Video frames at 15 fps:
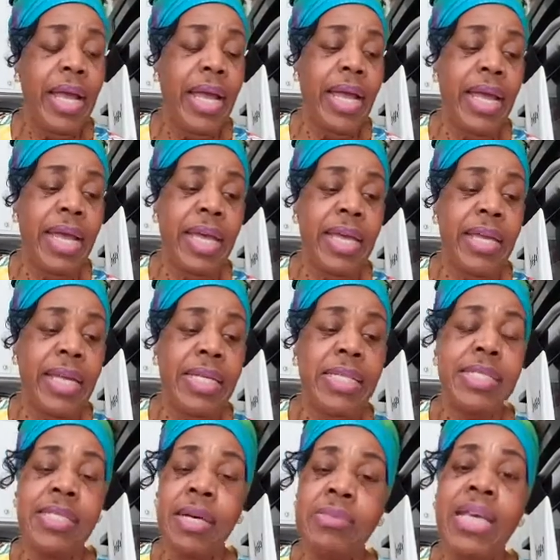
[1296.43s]
And
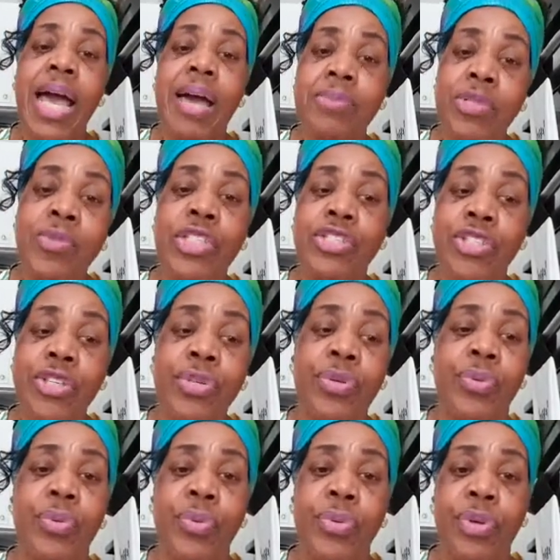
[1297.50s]
sometimes we
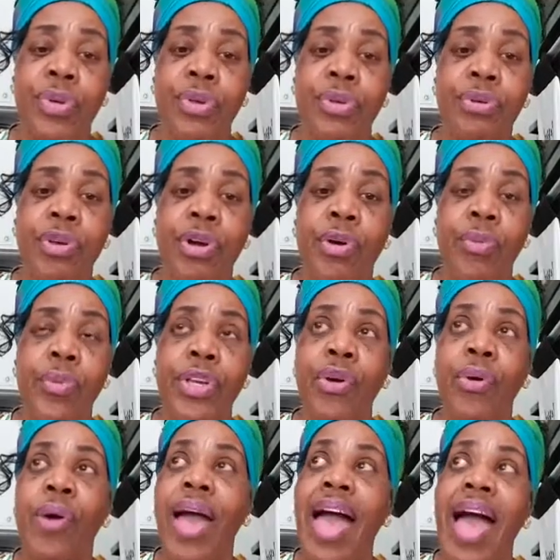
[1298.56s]
do. We
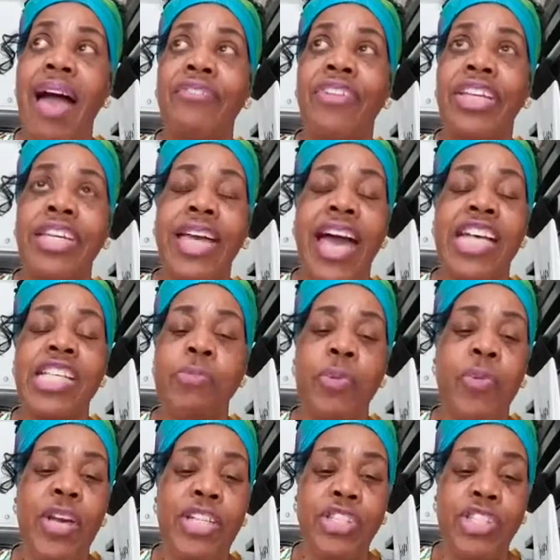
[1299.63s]
don't have any
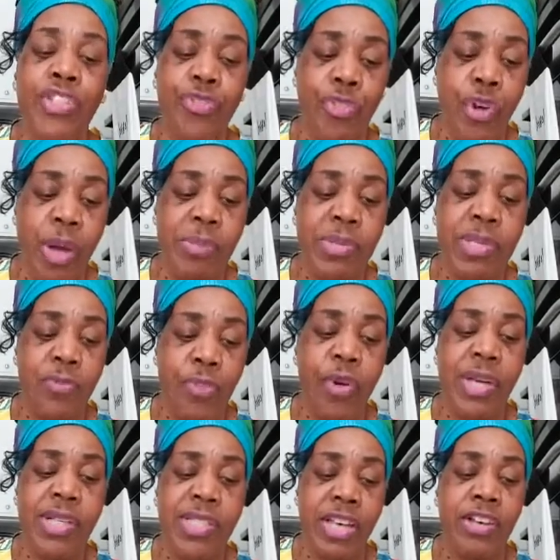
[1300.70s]
aspirations for
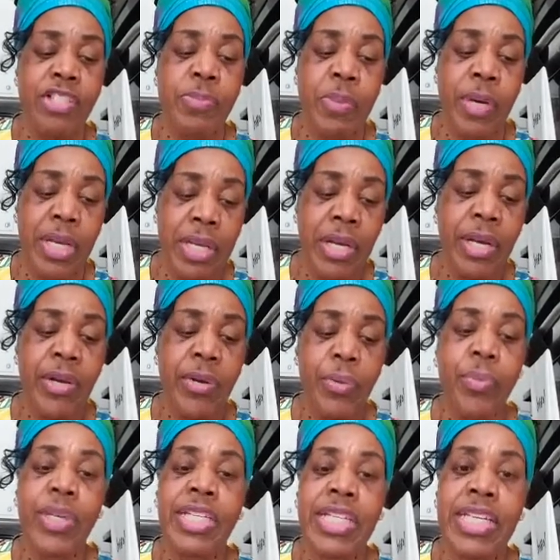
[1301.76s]
ourselves, but
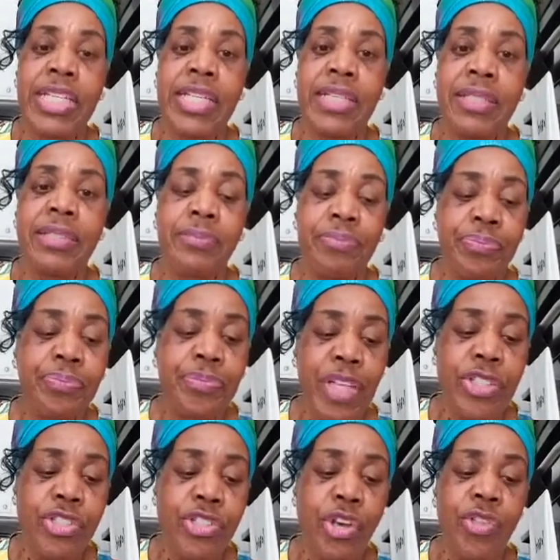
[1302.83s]
we need it.
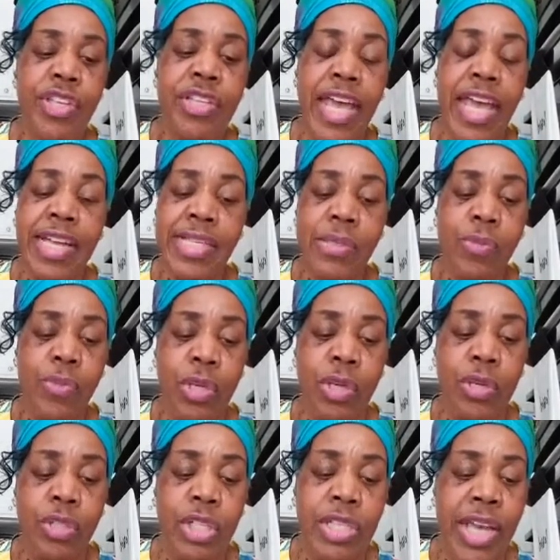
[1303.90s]
And so the
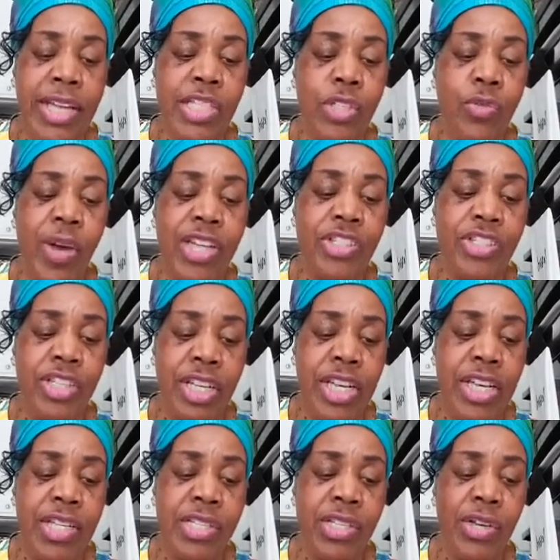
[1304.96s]
next question
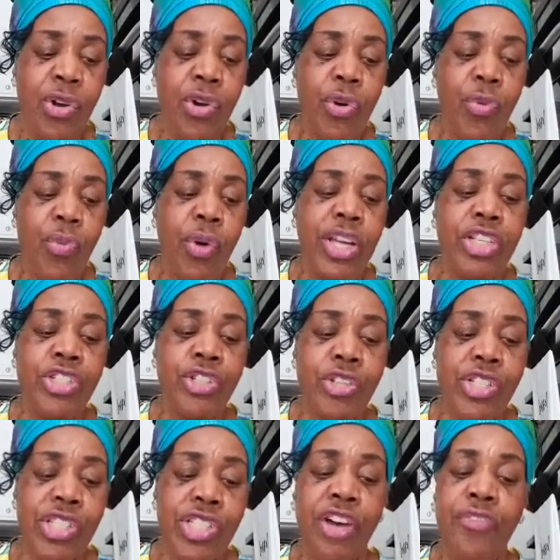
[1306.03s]
is, what is your
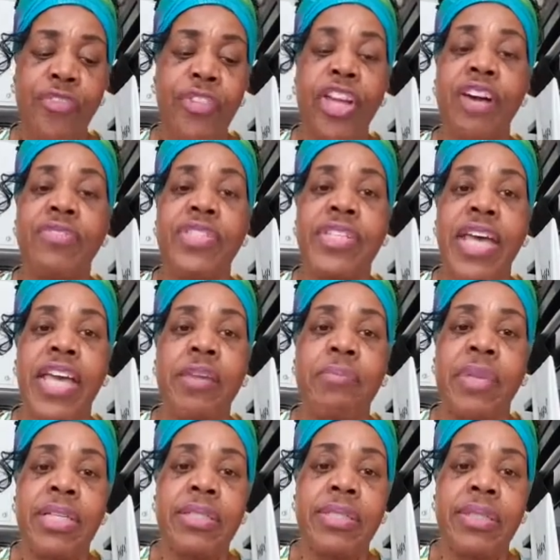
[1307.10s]
self-love
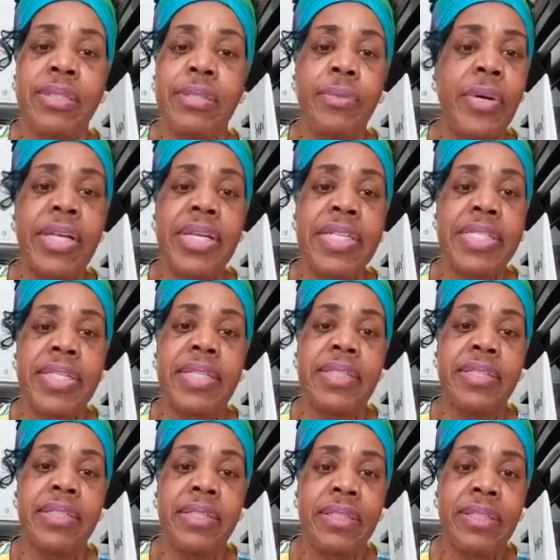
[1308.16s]
statement? What is it?
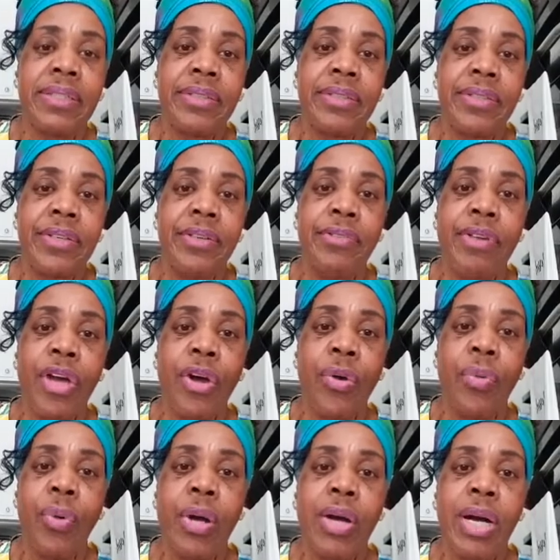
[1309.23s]

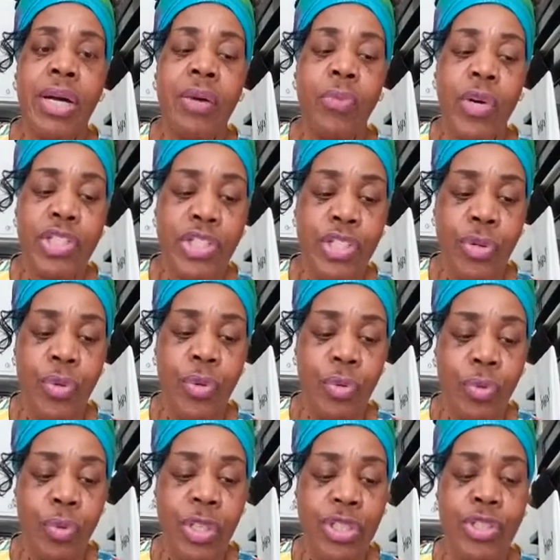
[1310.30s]
What do
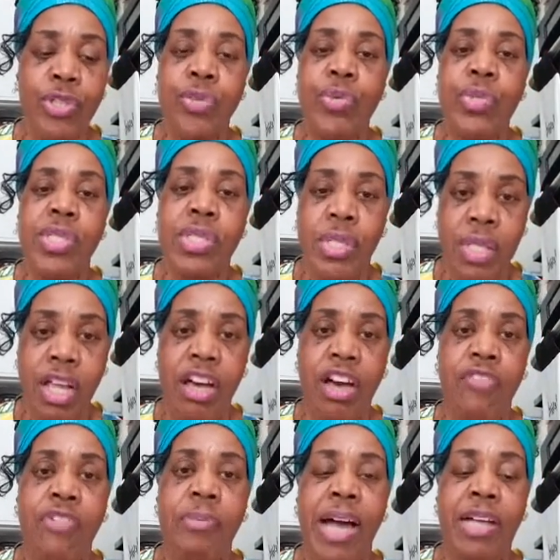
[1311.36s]
you
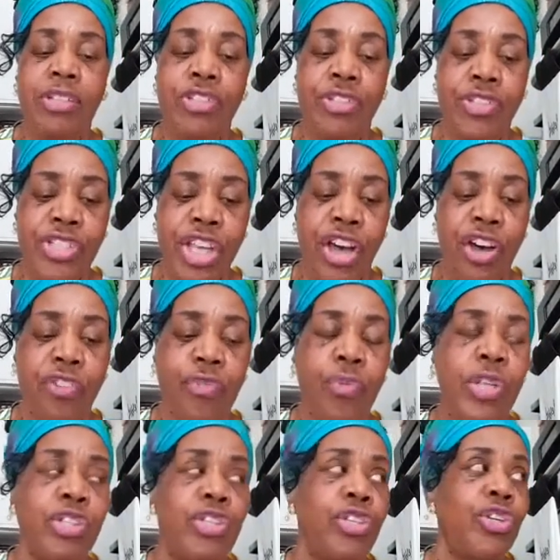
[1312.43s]
love about yourself?
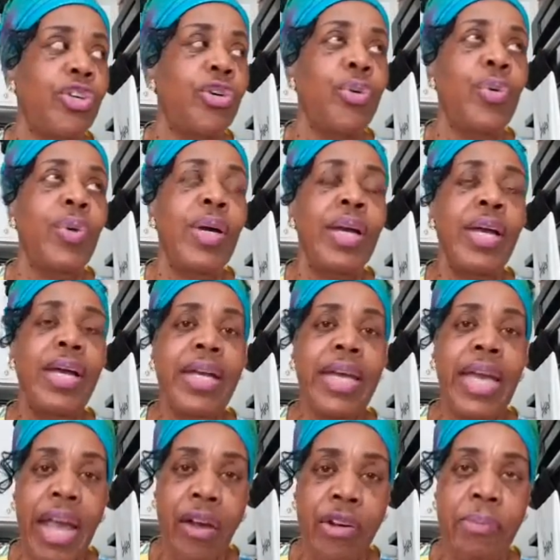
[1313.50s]
What do you
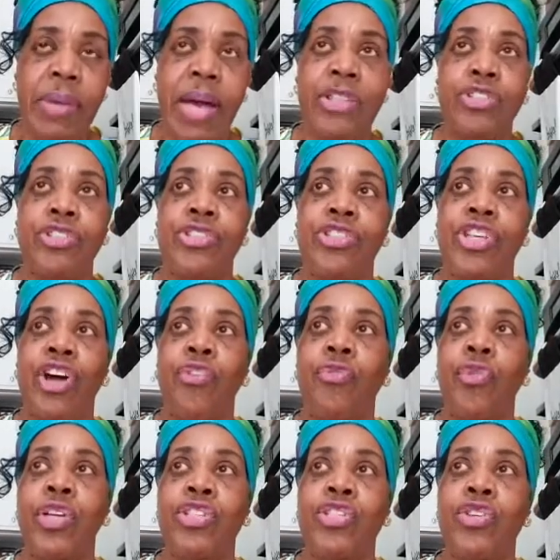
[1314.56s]
care about yourself?
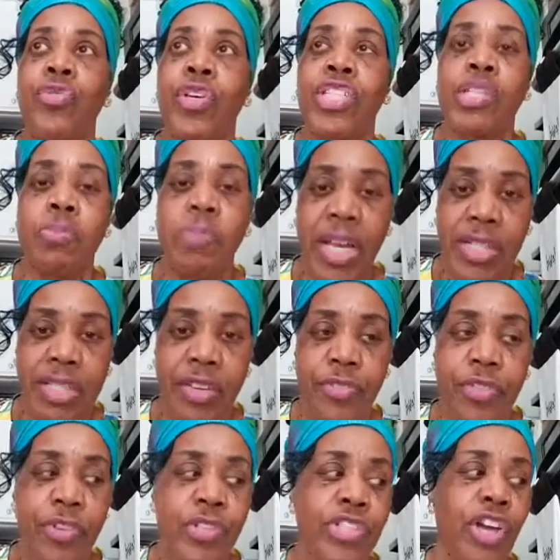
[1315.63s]
What do you expect of
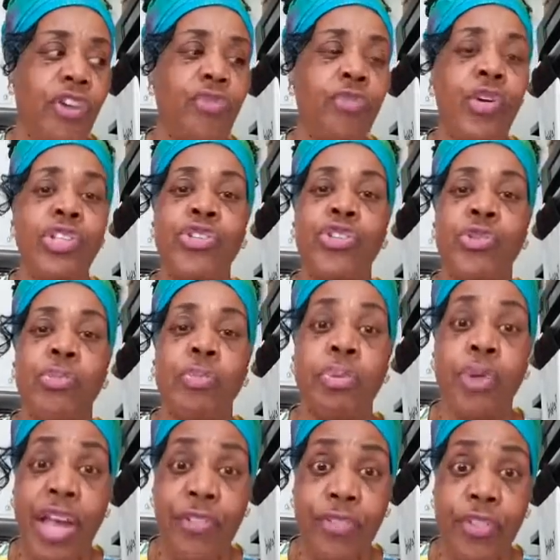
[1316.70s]
yourself? What do you
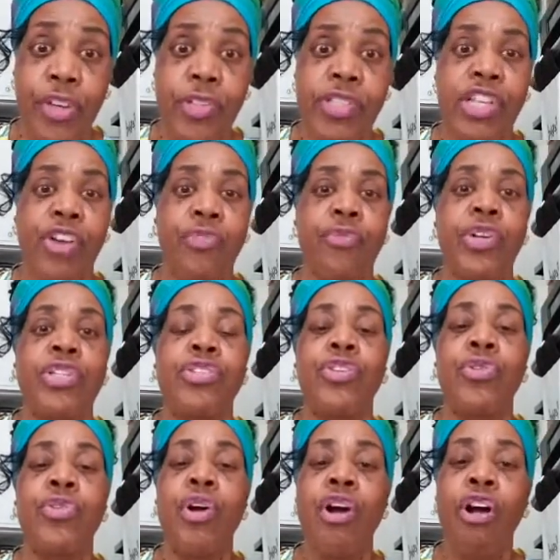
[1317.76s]
pray for yourself? What do
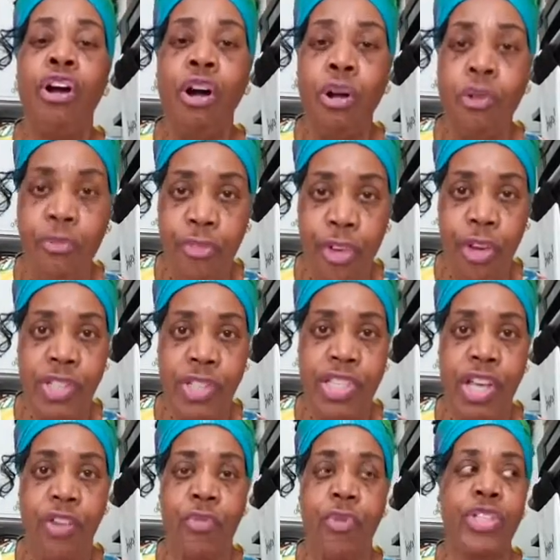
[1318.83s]
you hope for
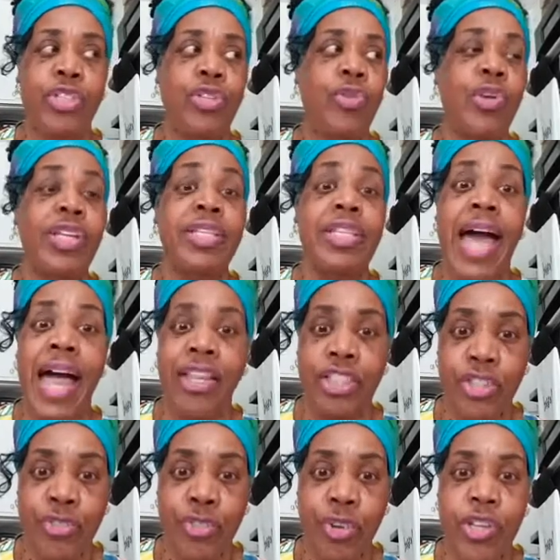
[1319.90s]
yourself? What do you
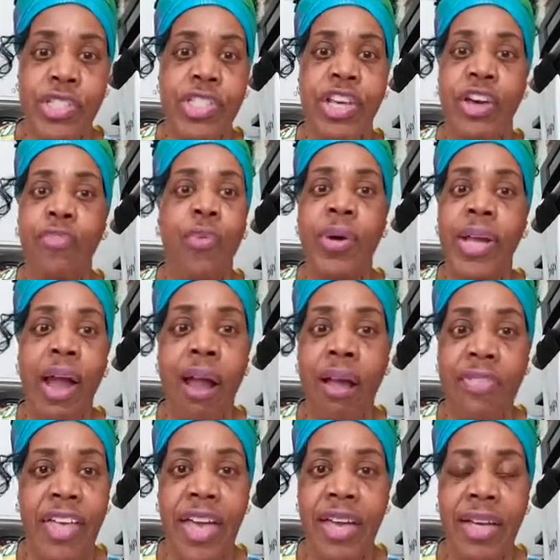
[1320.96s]
acknowledge for yourself? What are
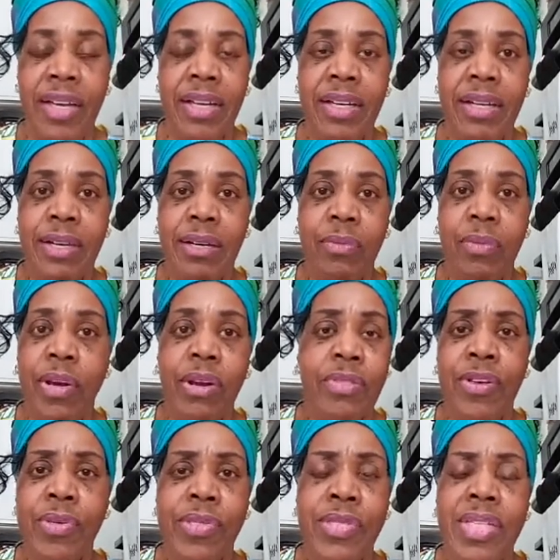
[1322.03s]
they? What are
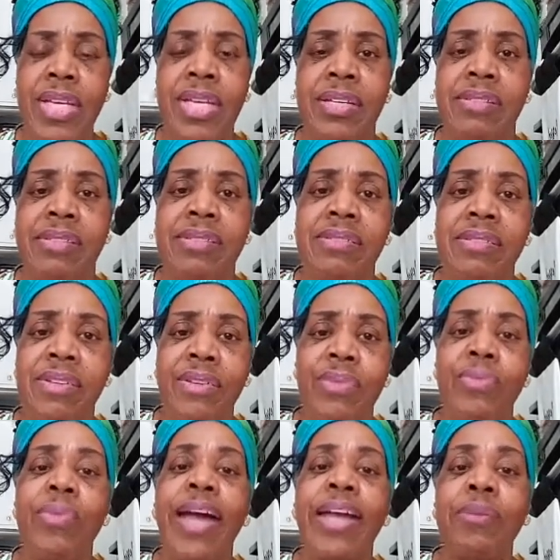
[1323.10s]
those things?
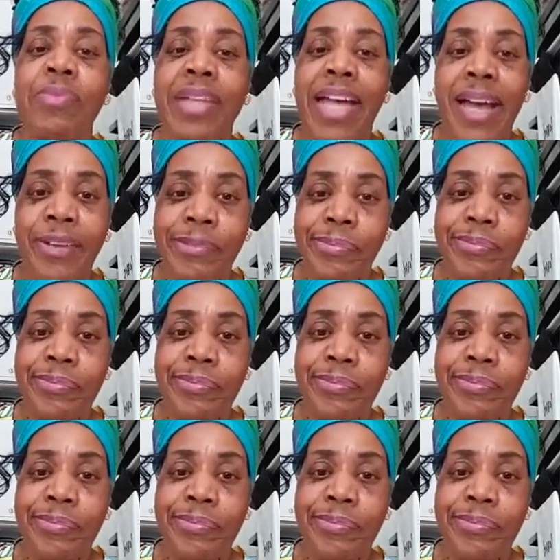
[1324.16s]
Write them down.